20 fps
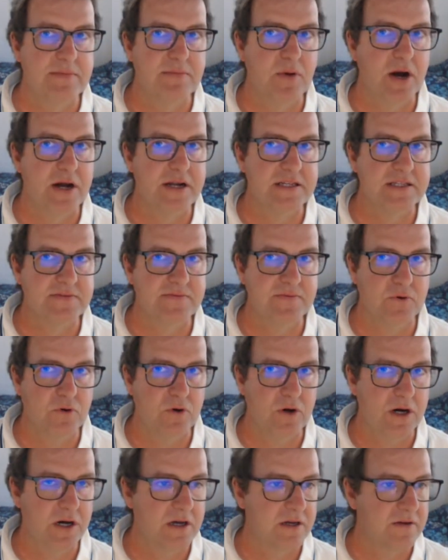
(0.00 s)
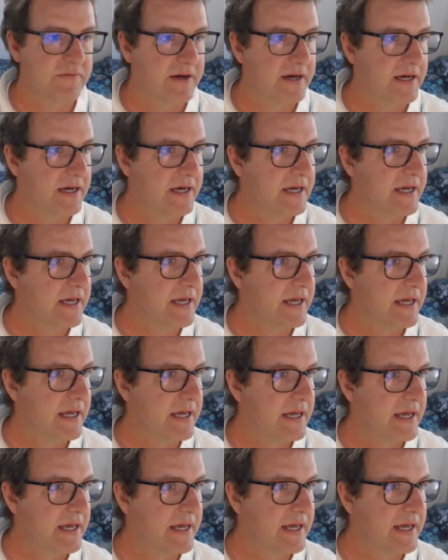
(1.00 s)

X squared minus four over